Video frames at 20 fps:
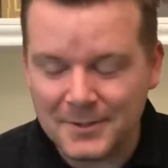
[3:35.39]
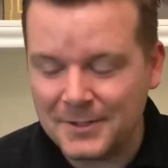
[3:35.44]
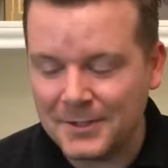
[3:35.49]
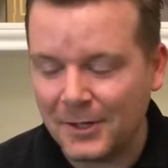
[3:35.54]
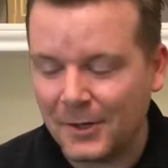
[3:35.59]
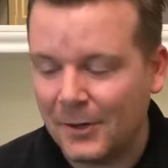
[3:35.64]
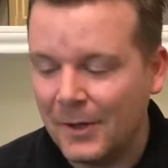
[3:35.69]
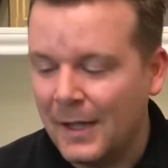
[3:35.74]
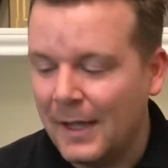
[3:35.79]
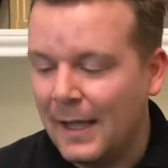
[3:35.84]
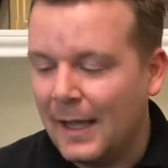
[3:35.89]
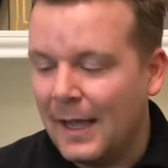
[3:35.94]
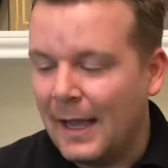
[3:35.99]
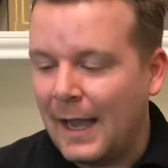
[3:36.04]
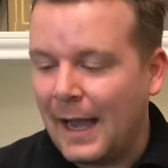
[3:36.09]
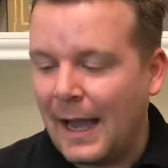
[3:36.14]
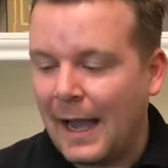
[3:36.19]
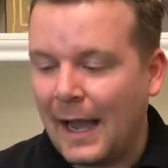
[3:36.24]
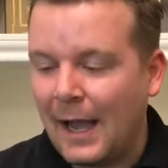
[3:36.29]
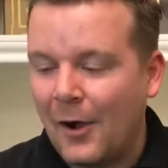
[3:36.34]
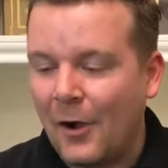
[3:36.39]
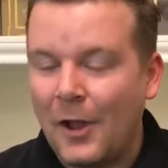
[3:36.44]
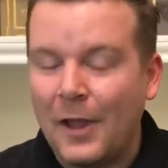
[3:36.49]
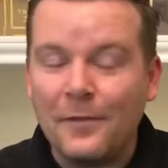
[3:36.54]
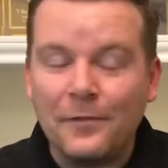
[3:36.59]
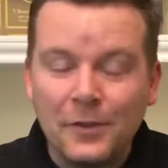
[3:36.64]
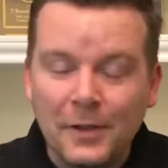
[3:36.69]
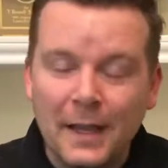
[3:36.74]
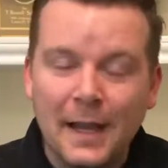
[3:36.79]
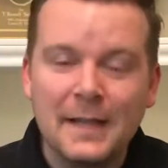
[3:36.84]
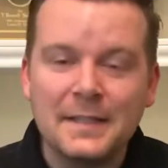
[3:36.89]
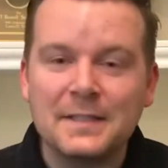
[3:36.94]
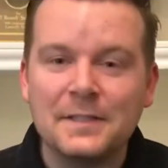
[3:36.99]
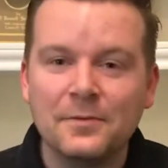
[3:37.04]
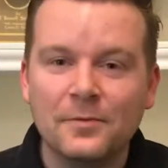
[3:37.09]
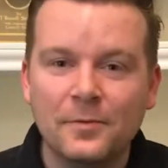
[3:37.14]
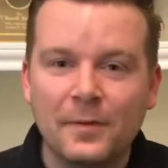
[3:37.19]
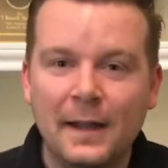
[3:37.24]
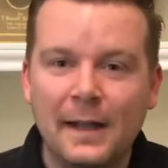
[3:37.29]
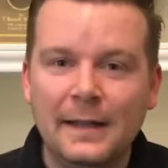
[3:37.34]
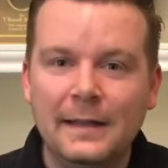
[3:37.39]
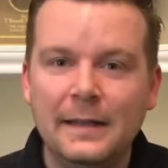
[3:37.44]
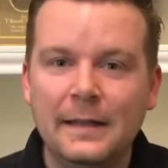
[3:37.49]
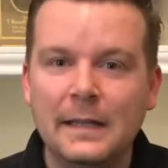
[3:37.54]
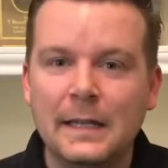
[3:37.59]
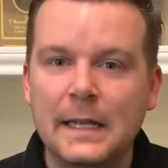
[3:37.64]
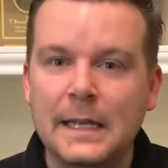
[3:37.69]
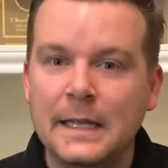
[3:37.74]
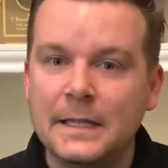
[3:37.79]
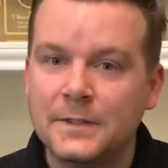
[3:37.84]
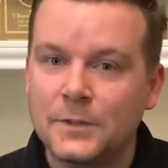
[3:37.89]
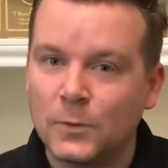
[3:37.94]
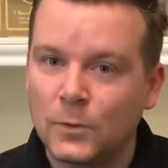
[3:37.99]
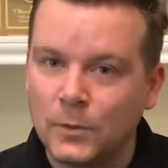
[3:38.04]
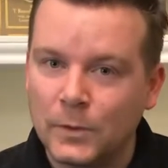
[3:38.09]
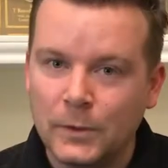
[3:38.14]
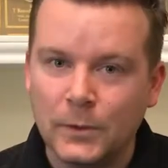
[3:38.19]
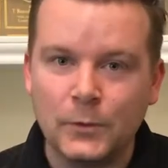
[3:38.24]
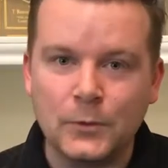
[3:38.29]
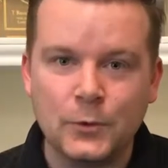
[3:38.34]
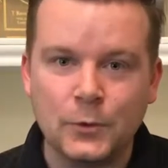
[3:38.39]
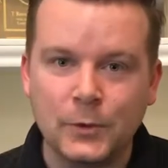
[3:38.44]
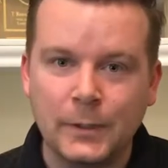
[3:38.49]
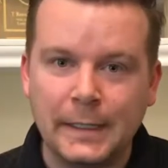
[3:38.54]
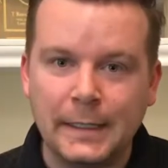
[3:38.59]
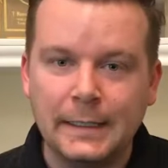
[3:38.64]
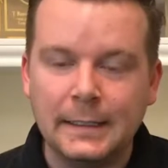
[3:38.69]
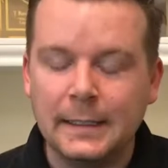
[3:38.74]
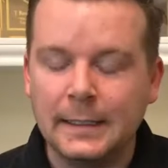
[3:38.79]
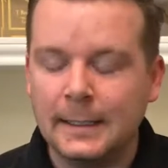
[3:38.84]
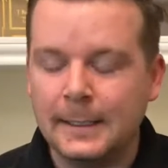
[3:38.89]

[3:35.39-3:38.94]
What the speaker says: So if you guys can find it, it's a real treat.